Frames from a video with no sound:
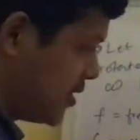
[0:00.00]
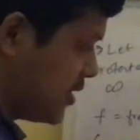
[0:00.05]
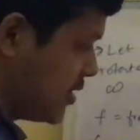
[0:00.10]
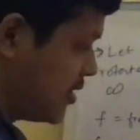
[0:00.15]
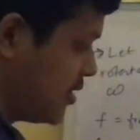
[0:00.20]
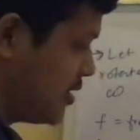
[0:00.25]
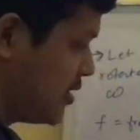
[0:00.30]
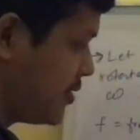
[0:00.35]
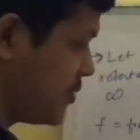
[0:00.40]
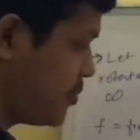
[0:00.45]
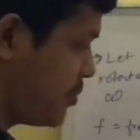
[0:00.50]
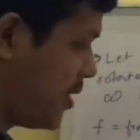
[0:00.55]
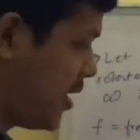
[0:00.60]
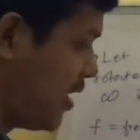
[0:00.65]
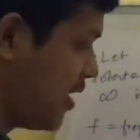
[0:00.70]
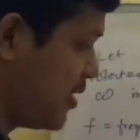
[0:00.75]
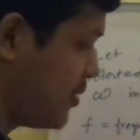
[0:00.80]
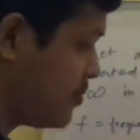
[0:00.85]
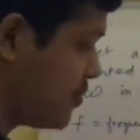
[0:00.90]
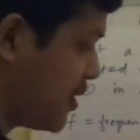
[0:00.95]
this pi
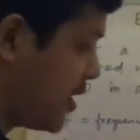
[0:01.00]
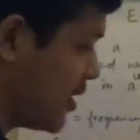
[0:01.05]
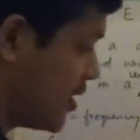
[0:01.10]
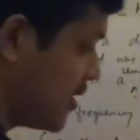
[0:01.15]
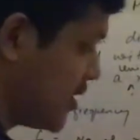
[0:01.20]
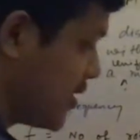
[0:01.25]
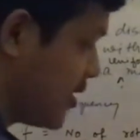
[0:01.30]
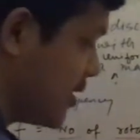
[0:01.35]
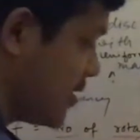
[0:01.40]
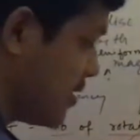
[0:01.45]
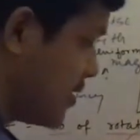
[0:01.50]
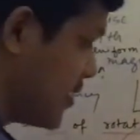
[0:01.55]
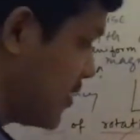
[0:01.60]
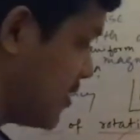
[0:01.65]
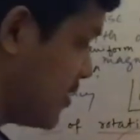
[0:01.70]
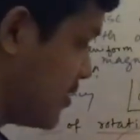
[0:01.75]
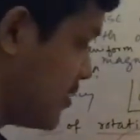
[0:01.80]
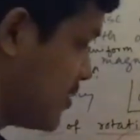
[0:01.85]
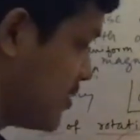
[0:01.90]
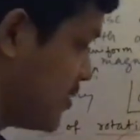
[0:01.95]
cancel.
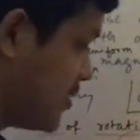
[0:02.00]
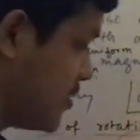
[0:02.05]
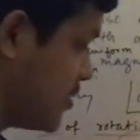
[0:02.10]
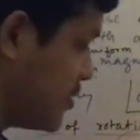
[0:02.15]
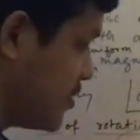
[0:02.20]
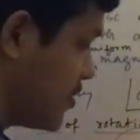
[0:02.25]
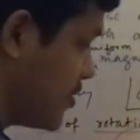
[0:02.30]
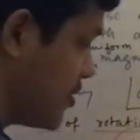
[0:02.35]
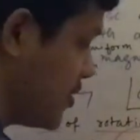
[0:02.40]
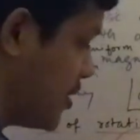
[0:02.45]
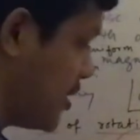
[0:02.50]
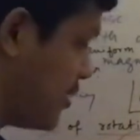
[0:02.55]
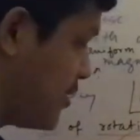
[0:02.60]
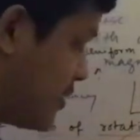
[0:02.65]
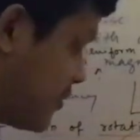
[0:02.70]
So our